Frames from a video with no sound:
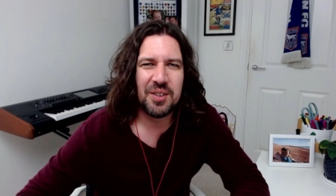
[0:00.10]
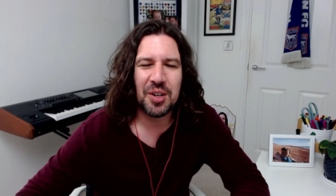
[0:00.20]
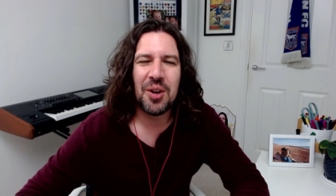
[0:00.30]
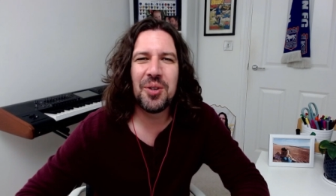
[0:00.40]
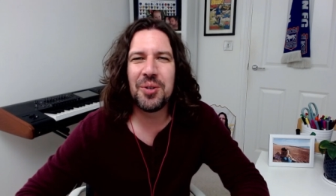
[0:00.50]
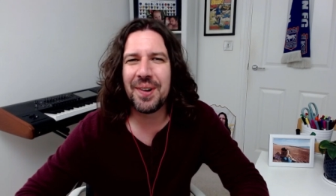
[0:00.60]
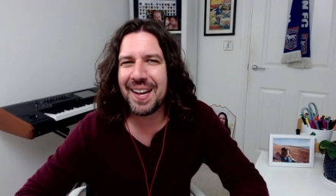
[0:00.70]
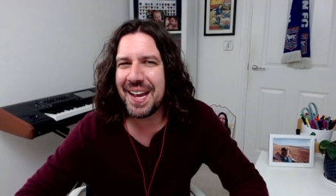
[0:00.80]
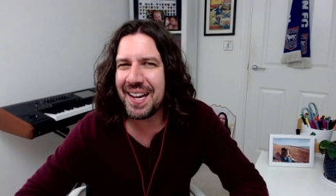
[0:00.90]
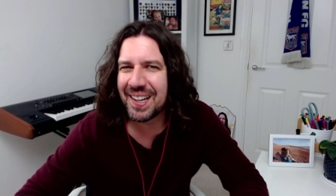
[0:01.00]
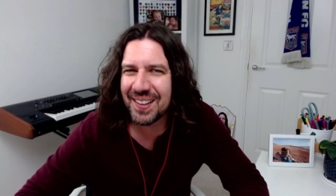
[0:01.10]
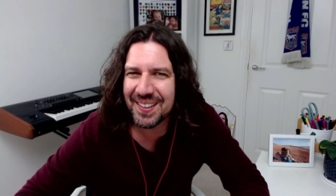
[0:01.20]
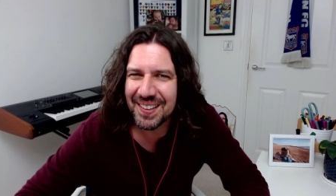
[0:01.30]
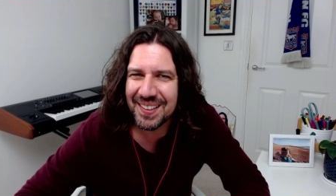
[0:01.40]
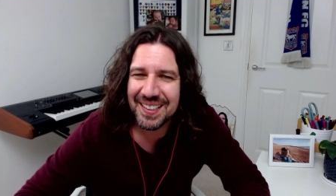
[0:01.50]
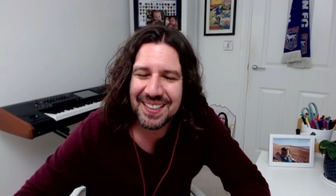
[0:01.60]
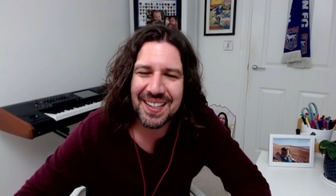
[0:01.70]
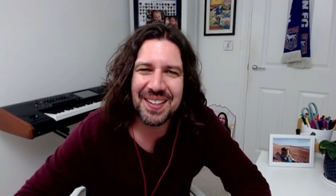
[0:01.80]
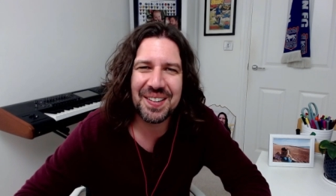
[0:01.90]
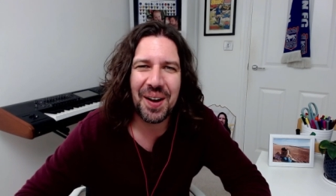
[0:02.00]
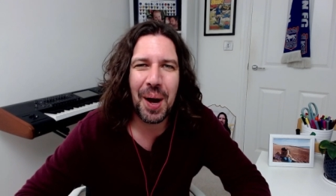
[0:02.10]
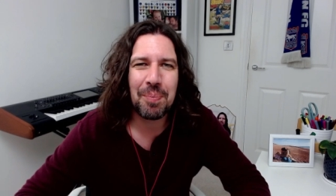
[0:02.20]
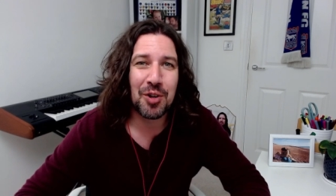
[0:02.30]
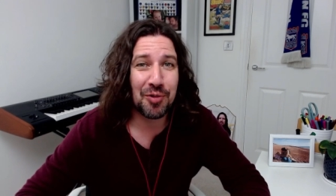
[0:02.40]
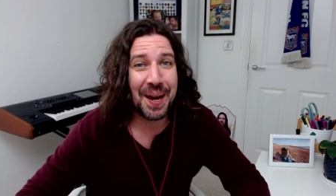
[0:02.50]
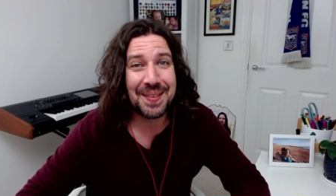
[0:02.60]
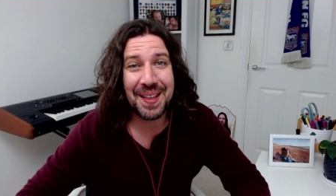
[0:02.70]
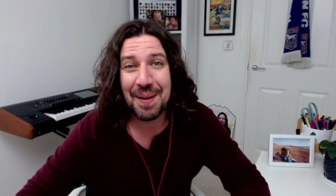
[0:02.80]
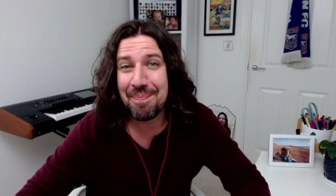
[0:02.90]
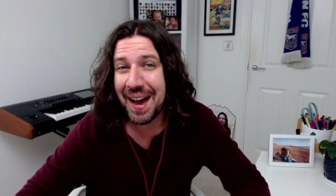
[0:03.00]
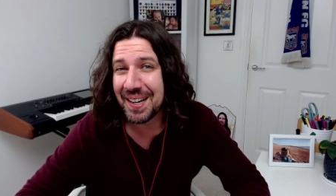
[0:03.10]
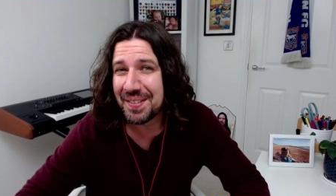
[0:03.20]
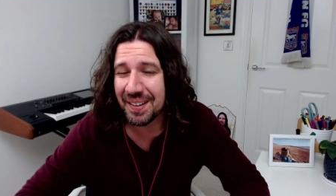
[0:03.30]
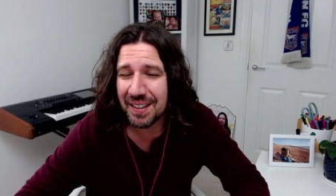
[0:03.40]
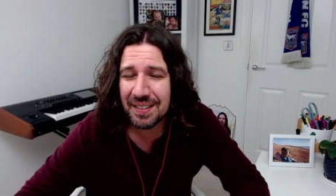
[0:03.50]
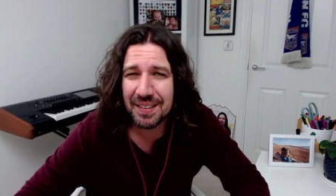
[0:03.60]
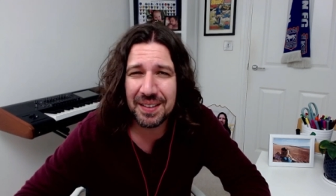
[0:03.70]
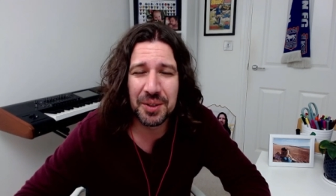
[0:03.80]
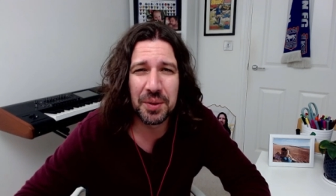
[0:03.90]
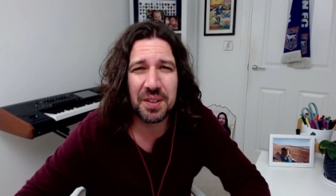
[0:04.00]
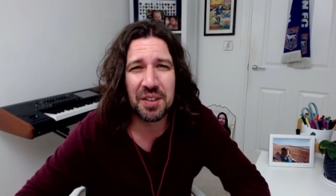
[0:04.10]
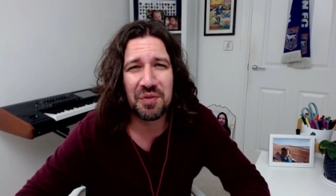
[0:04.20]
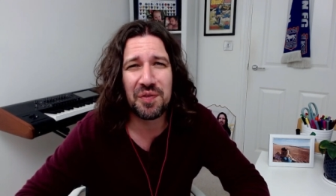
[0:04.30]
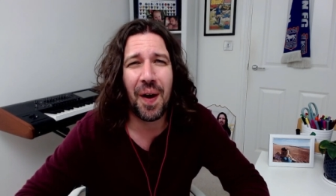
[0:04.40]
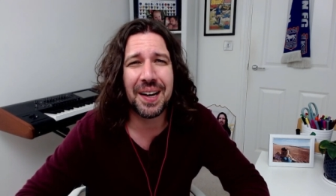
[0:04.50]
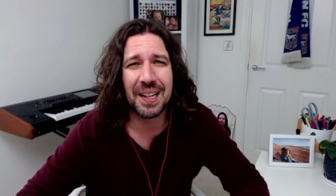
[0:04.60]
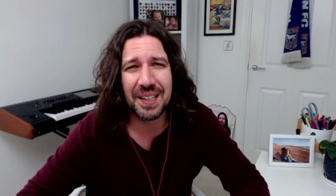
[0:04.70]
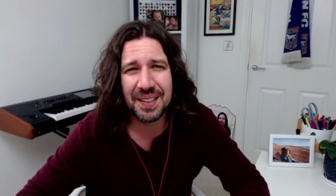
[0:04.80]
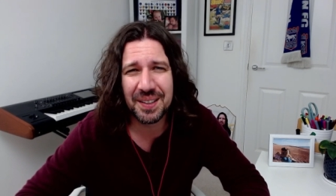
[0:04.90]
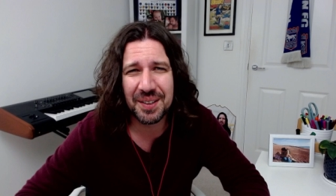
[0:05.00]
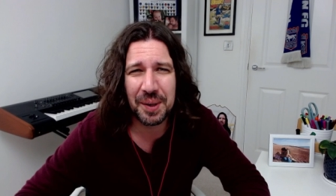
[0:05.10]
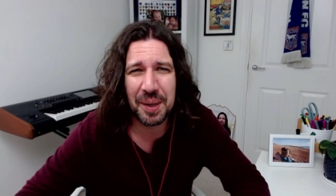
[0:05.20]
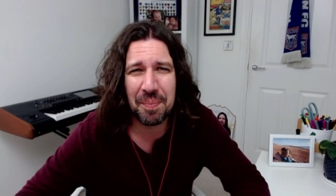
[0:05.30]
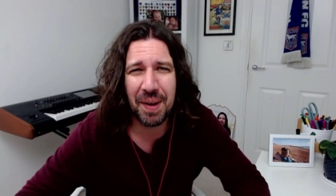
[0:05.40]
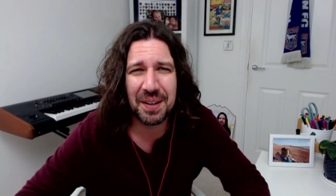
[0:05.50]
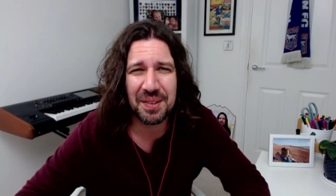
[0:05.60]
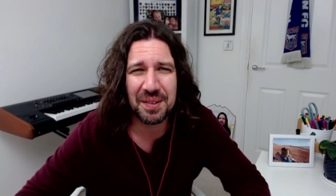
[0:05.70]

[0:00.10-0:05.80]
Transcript: Do England need to upgrade their manager in order to finally win a major